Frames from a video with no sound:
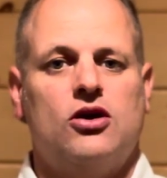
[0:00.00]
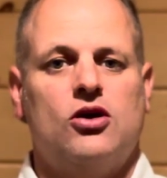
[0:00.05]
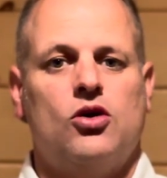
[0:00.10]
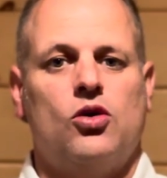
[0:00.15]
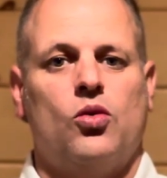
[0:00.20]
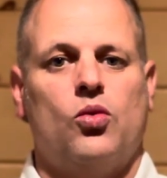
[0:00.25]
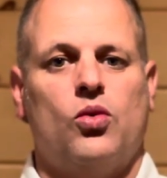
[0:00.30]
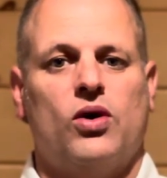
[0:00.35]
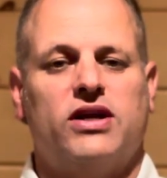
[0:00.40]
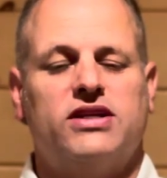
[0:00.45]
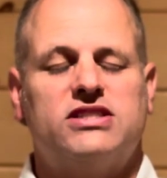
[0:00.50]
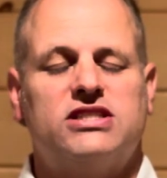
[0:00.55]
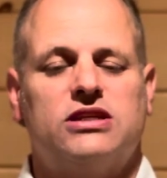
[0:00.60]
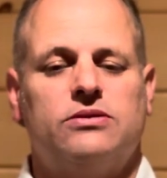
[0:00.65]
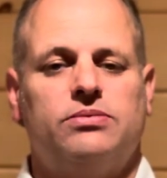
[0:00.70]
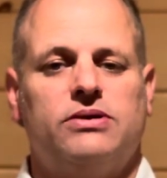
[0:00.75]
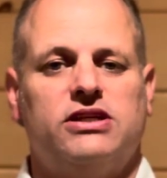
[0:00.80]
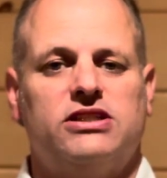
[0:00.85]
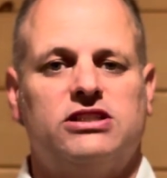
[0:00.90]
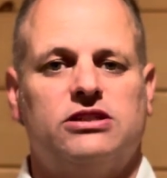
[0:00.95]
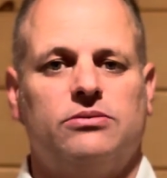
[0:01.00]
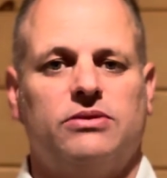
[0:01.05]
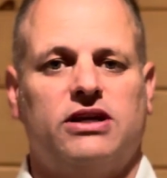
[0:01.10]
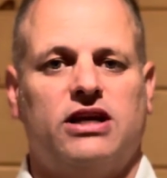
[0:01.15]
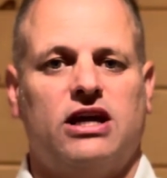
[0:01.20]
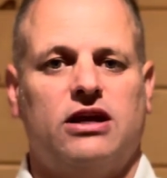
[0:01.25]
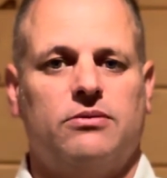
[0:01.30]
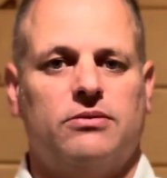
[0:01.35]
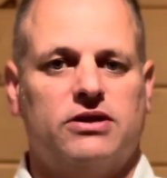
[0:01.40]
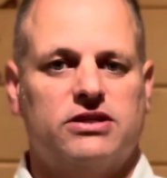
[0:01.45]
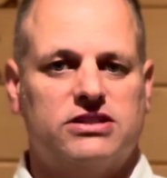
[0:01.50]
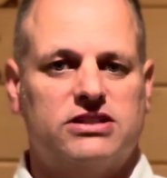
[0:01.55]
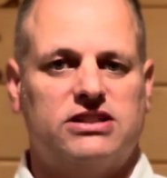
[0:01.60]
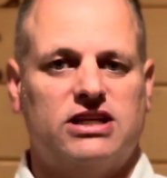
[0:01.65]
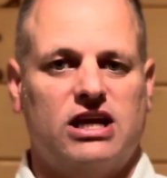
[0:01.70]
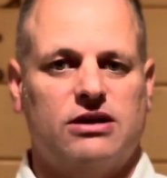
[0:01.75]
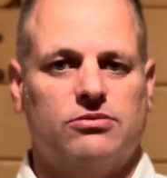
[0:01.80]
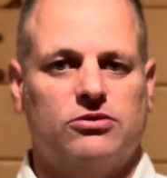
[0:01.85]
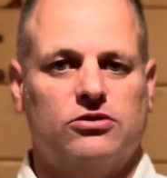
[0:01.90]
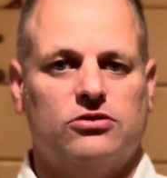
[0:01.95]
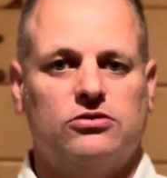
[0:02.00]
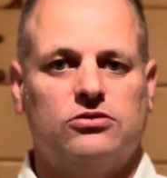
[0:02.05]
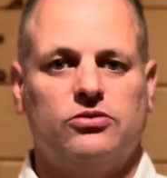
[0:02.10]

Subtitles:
Once the patient became unstable,